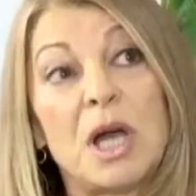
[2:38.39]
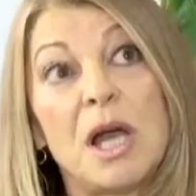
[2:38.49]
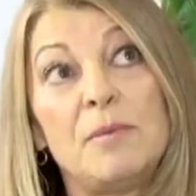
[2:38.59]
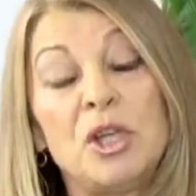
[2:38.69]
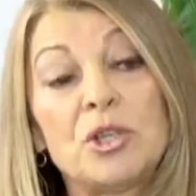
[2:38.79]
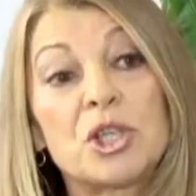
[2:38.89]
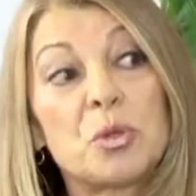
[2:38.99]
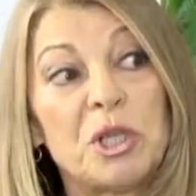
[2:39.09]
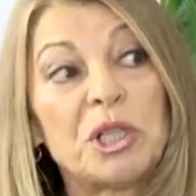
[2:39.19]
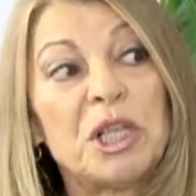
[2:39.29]
I'm not
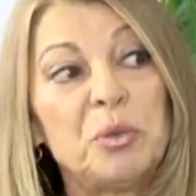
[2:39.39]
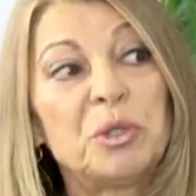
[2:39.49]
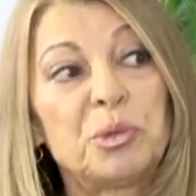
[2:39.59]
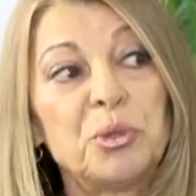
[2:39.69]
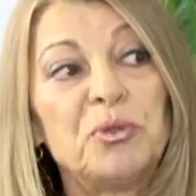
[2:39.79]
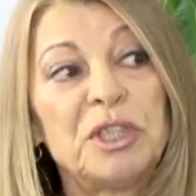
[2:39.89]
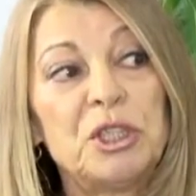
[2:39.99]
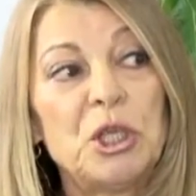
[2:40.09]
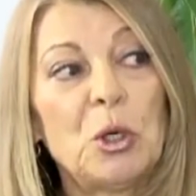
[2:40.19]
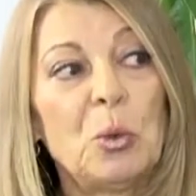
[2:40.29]
sure whether he would approve
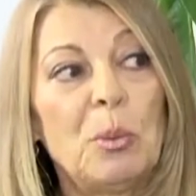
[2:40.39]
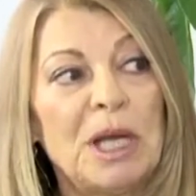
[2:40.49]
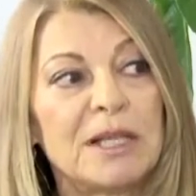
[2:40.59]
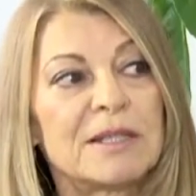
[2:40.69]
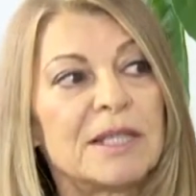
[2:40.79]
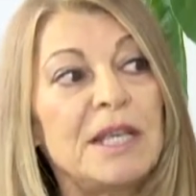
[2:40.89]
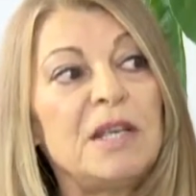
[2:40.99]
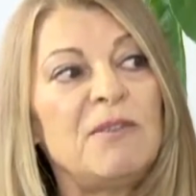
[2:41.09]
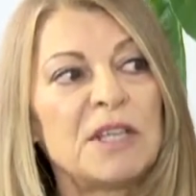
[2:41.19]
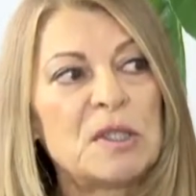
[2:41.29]
it though, but he
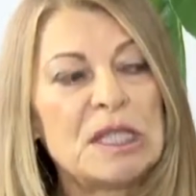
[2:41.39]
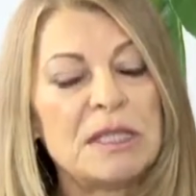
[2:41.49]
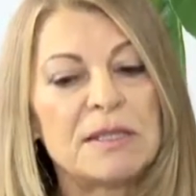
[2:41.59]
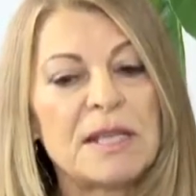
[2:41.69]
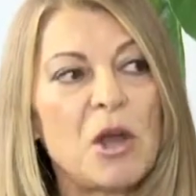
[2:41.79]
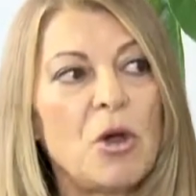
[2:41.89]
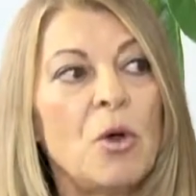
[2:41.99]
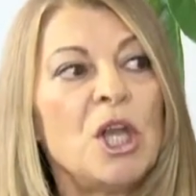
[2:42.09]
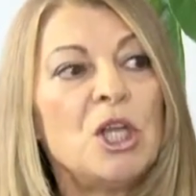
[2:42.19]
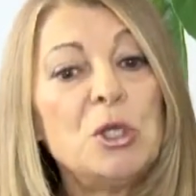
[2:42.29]
invented it.
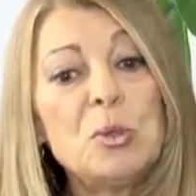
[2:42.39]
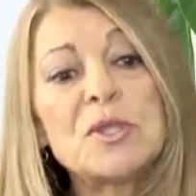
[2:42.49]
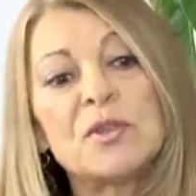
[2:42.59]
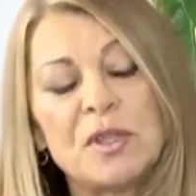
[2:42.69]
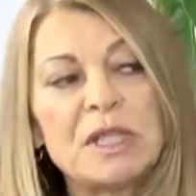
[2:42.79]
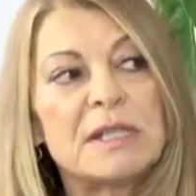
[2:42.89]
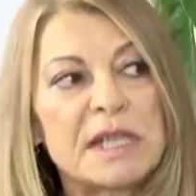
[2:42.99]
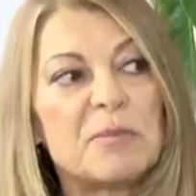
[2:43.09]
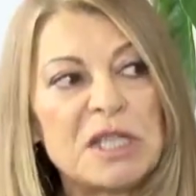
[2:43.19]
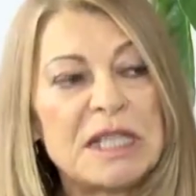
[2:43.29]
Now, use of it is
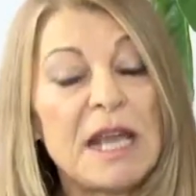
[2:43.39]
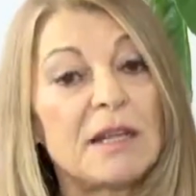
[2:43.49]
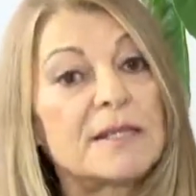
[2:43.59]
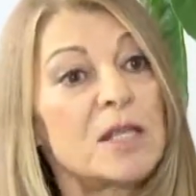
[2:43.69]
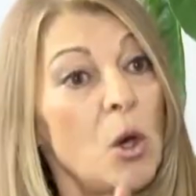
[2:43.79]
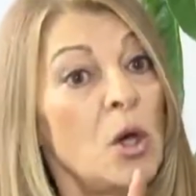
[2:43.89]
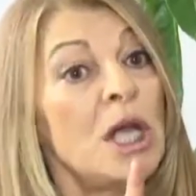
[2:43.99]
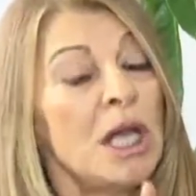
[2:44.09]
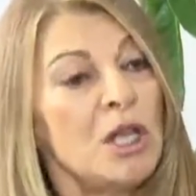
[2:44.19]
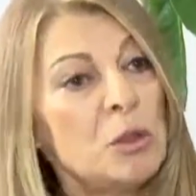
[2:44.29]
something else. So,
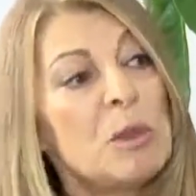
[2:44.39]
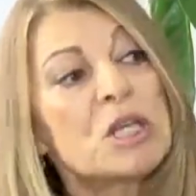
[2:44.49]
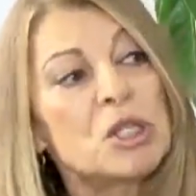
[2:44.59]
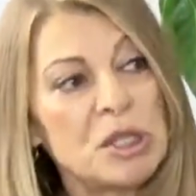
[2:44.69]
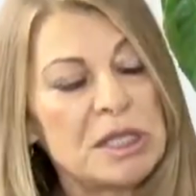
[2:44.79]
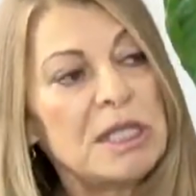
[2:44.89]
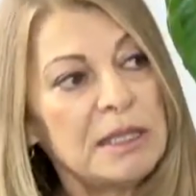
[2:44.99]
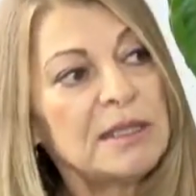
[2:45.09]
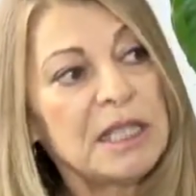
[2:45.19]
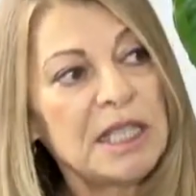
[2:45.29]
you mentioned
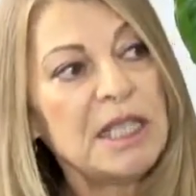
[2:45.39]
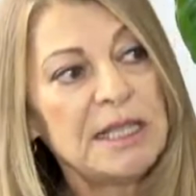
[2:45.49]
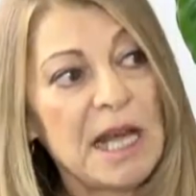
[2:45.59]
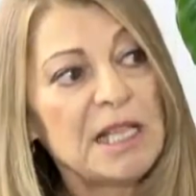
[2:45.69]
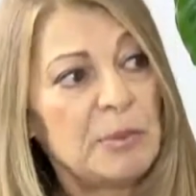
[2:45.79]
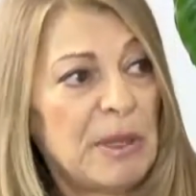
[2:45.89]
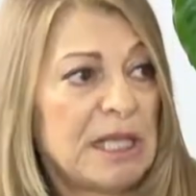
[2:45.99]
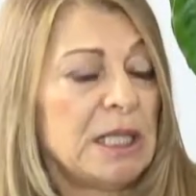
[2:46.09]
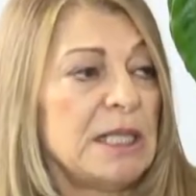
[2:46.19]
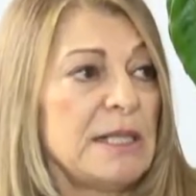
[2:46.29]
he died
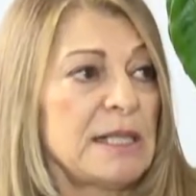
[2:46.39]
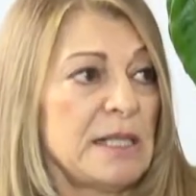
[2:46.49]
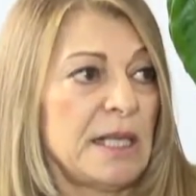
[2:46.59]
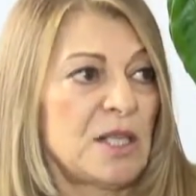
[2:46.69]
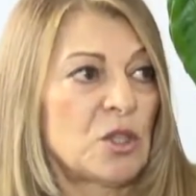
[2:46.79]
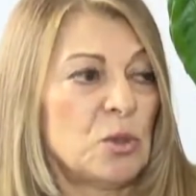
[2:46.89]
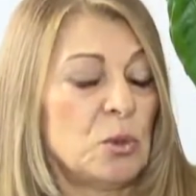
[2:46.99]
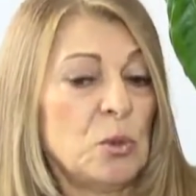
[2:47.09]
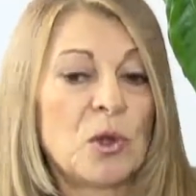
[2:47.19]
penniless, and that's true.